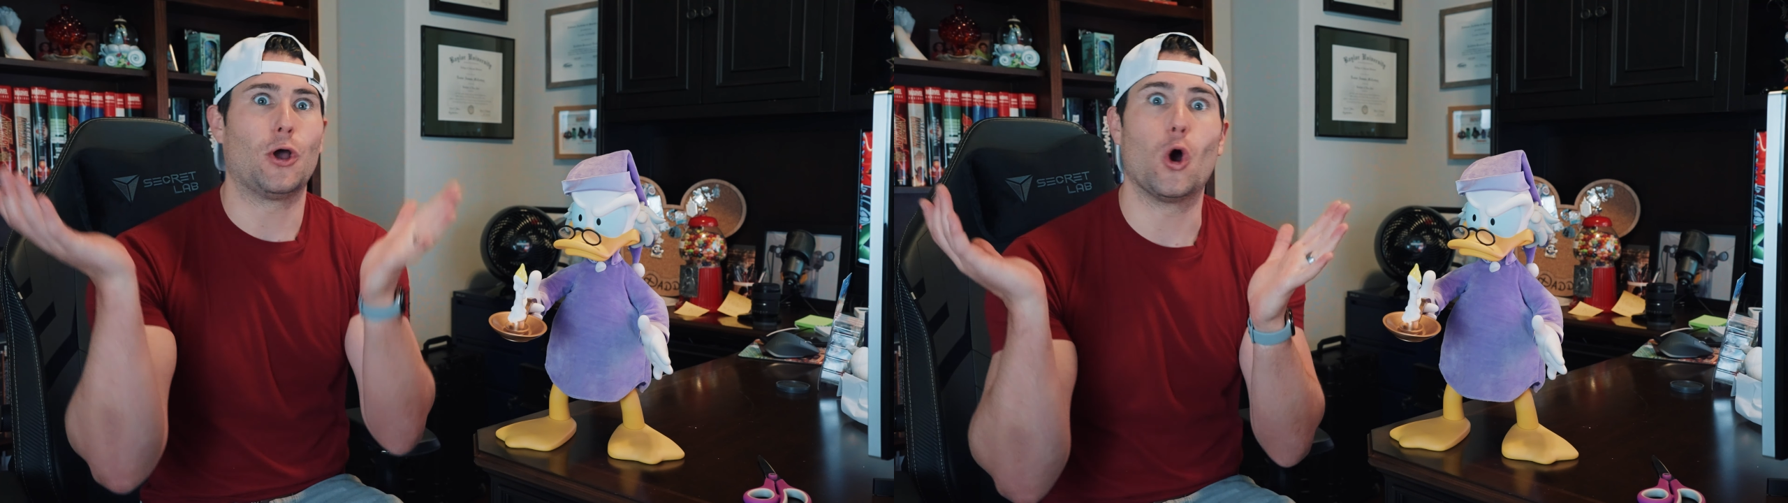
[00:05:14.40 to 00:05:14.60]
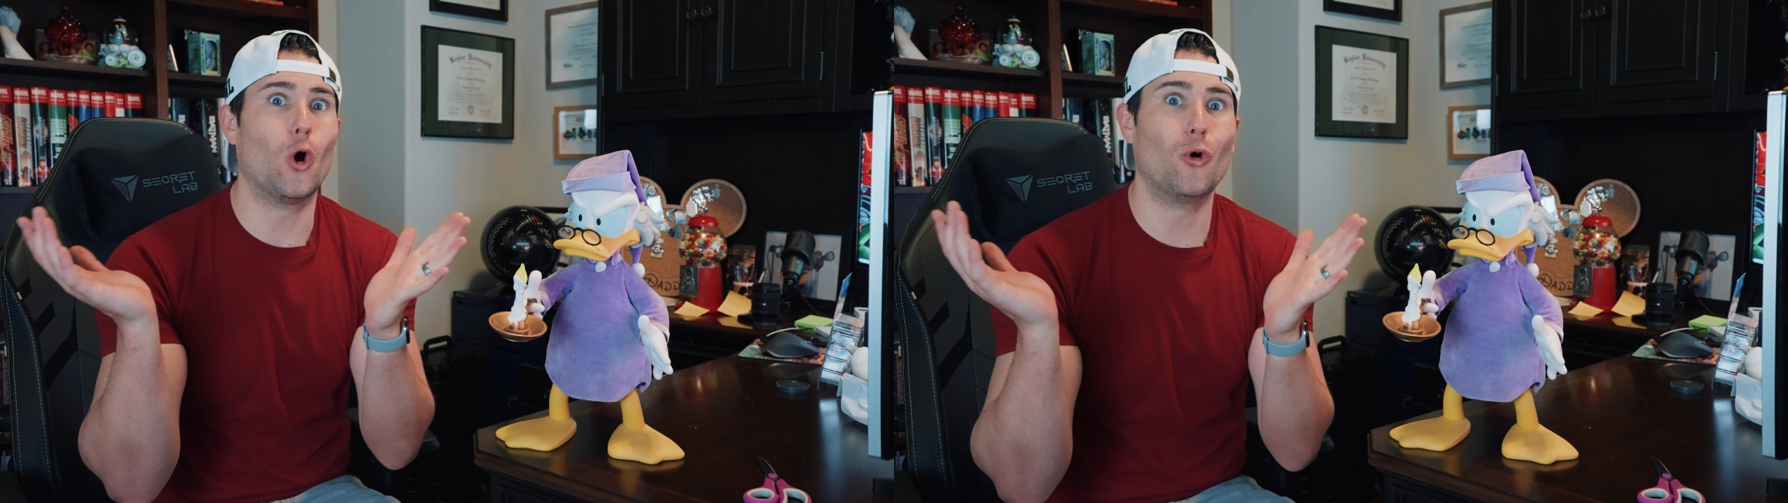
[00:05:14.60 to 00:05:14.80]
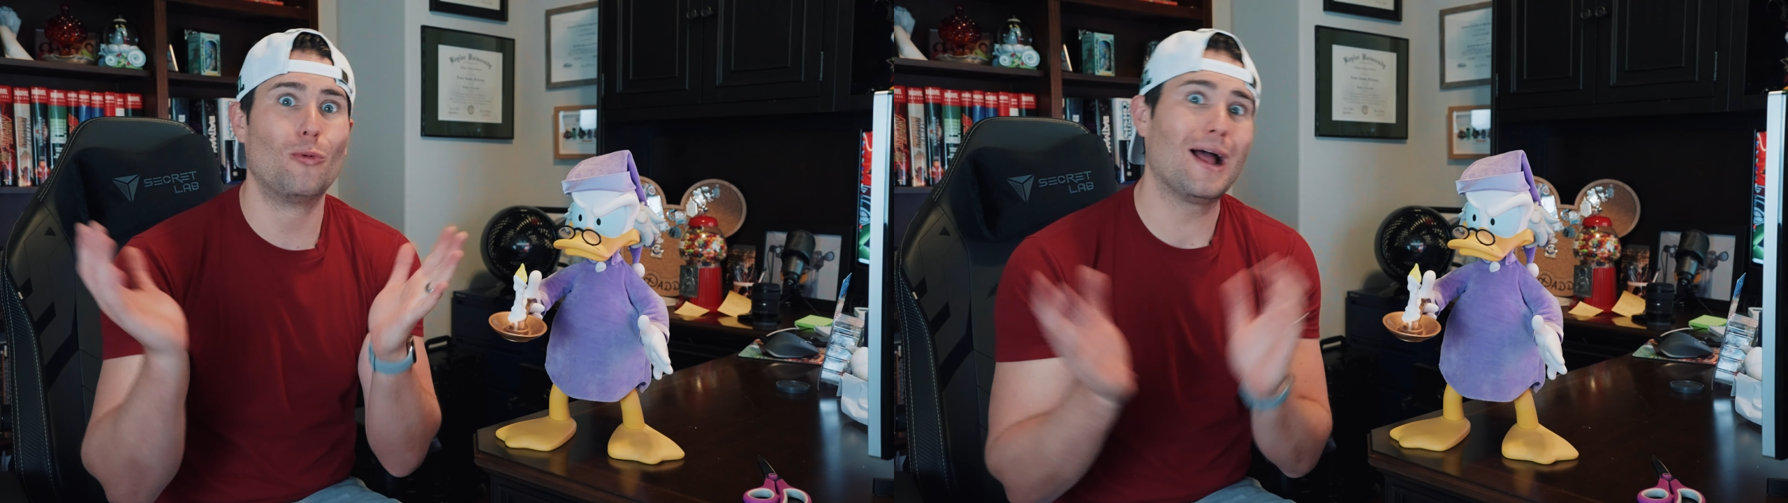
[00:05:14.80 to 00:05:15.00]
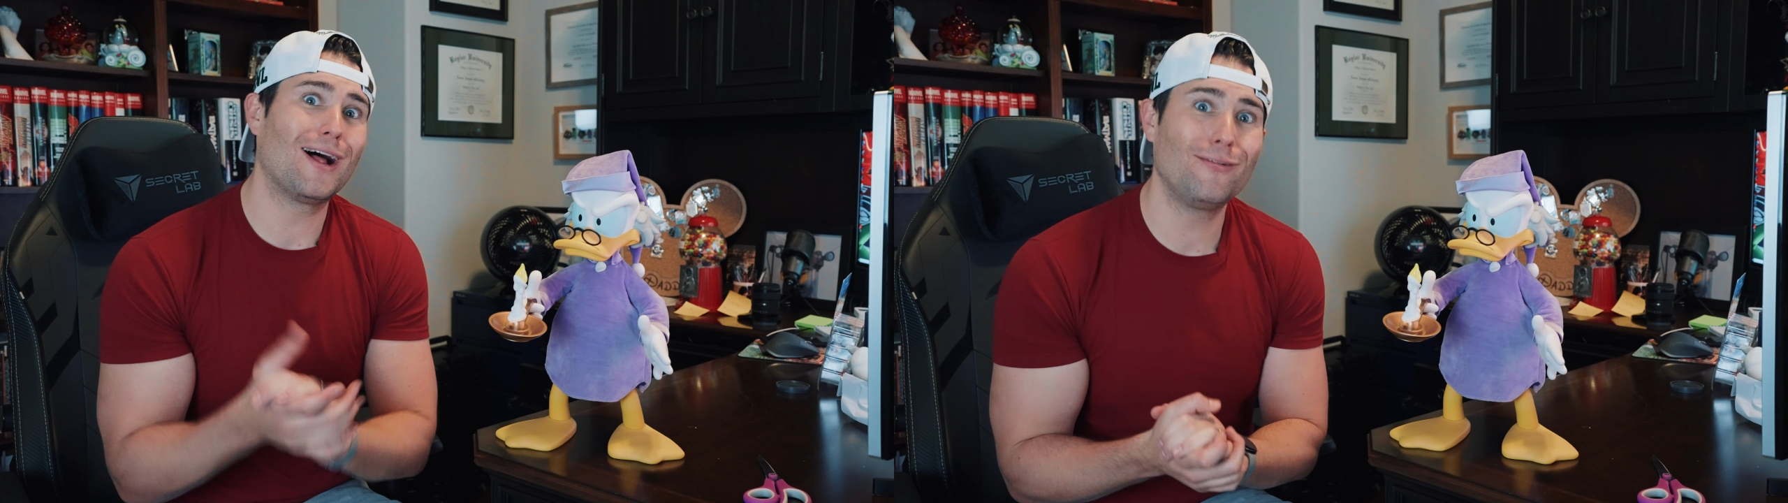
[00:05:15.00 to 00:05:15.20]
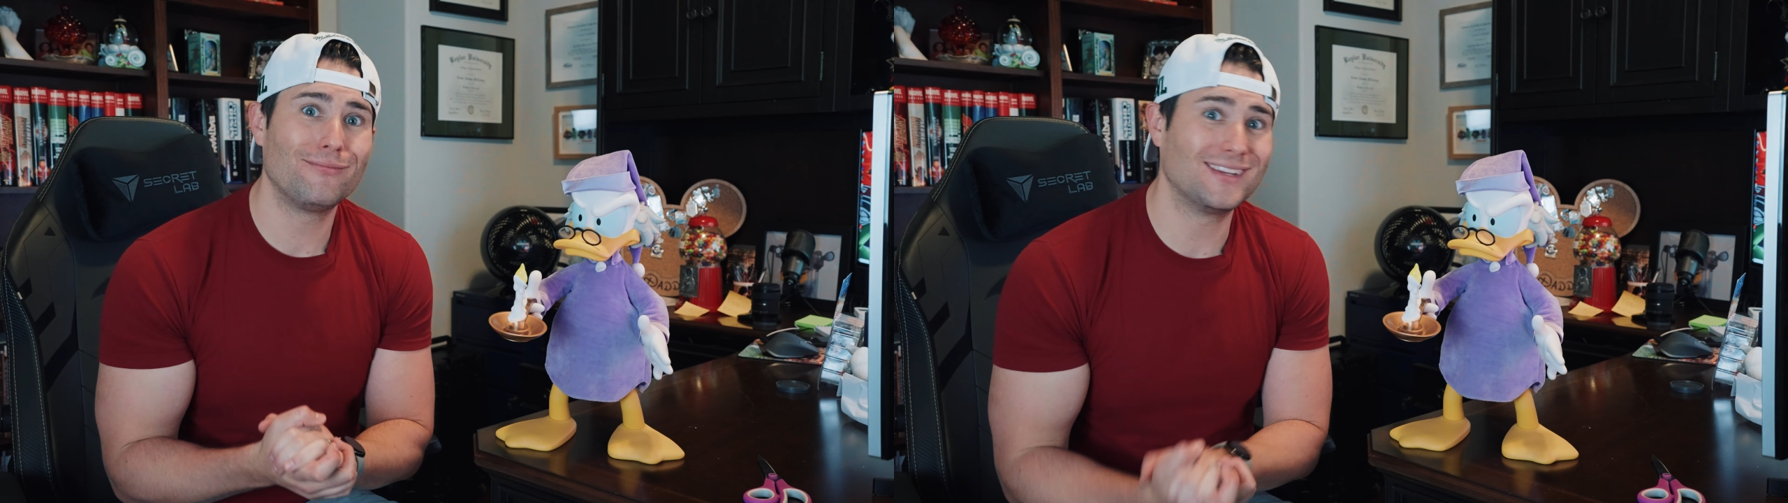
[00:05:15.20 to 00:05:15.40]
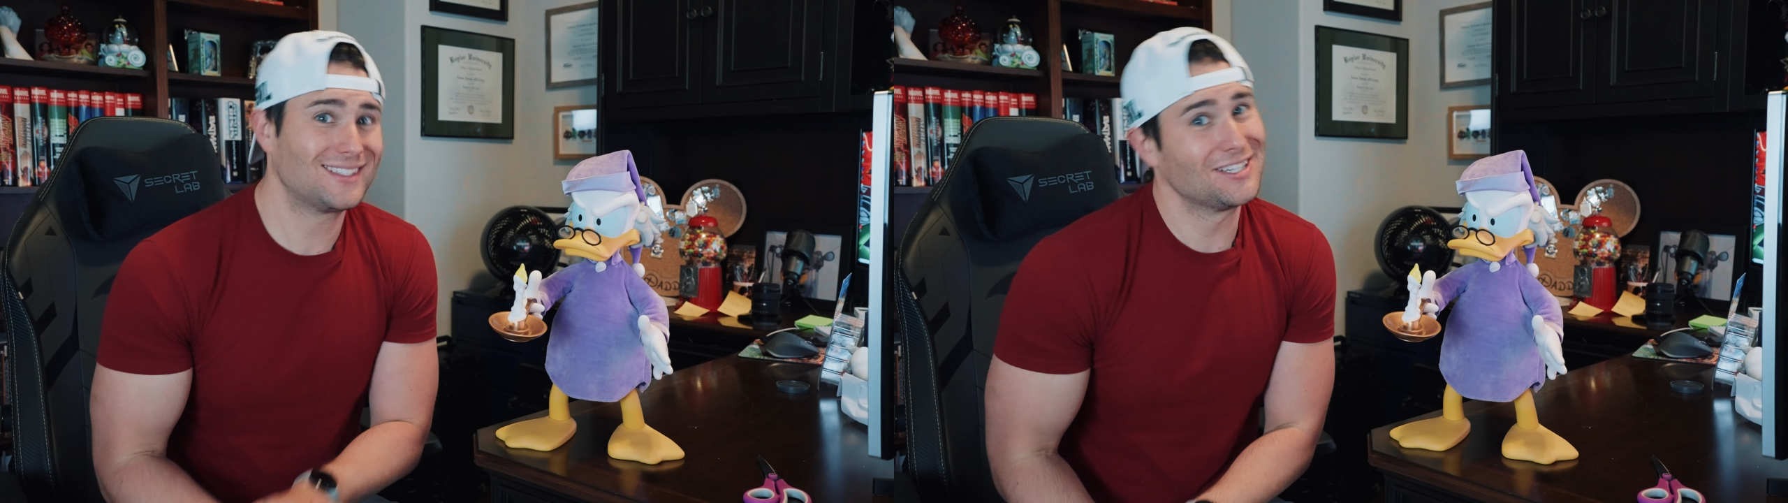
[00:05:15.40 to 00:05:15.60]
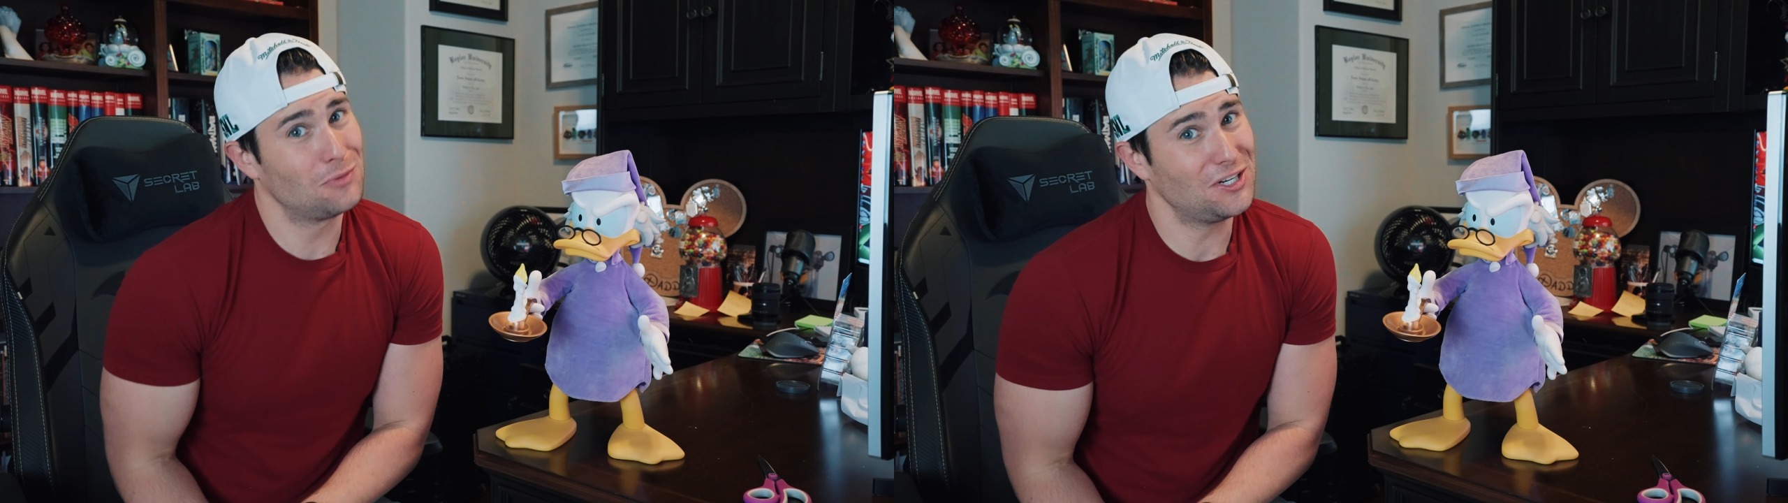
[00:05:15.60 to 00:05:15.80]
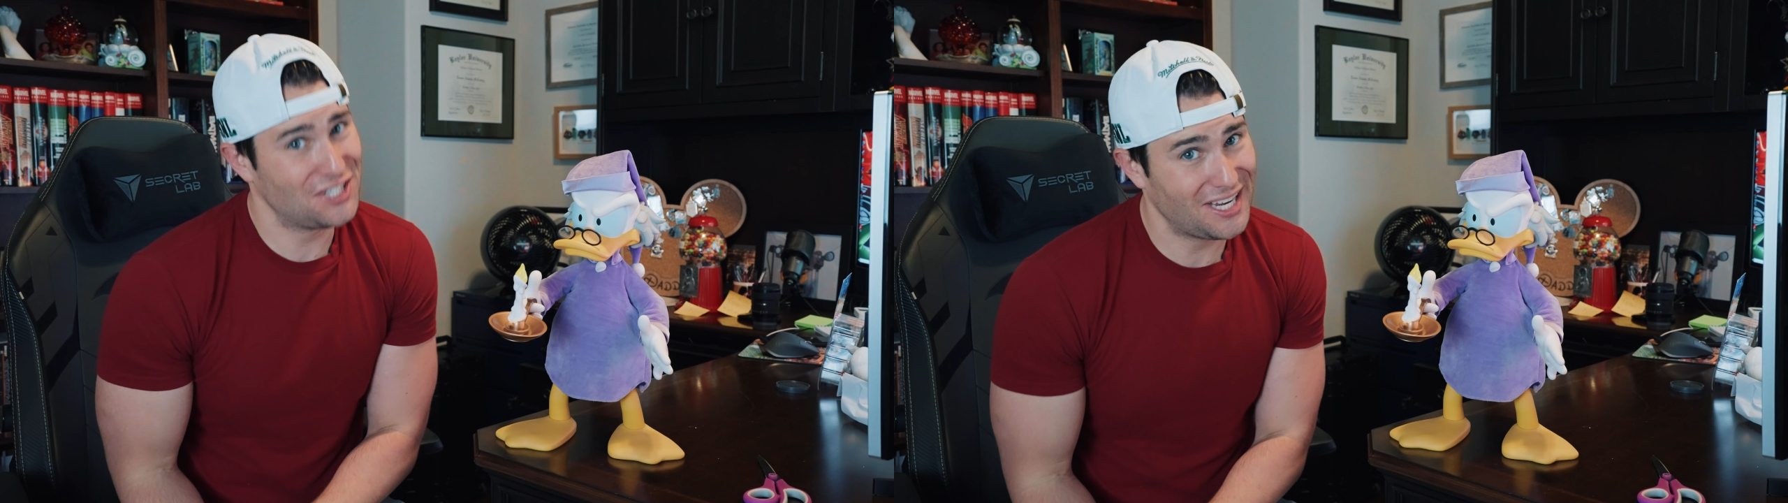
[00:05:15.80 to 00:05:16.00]
oh well, this is
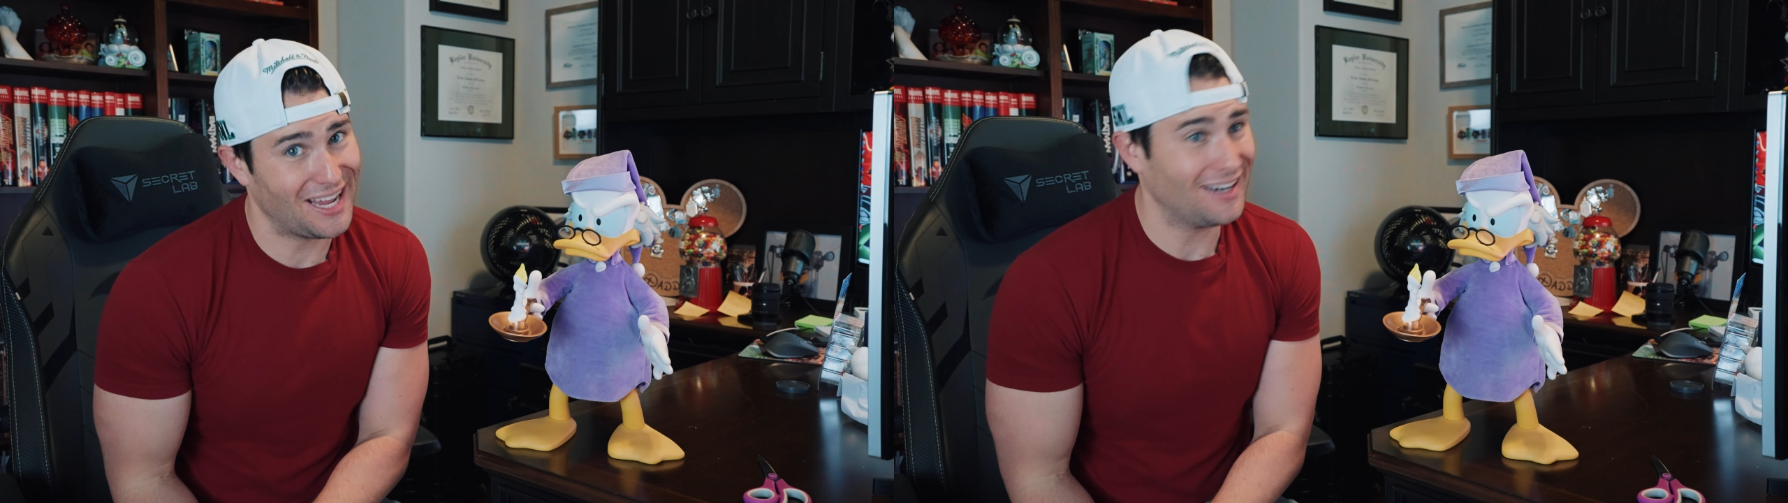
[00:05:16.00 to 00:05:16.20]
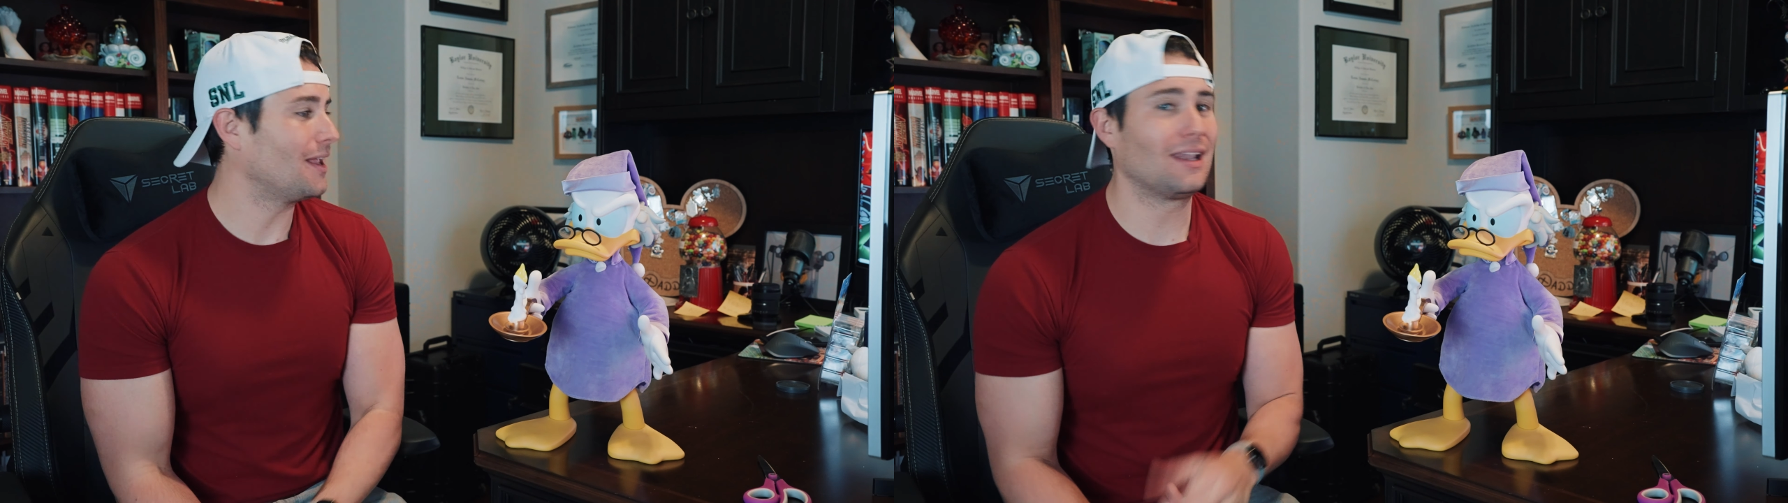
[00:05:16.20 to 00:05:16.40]
what you get.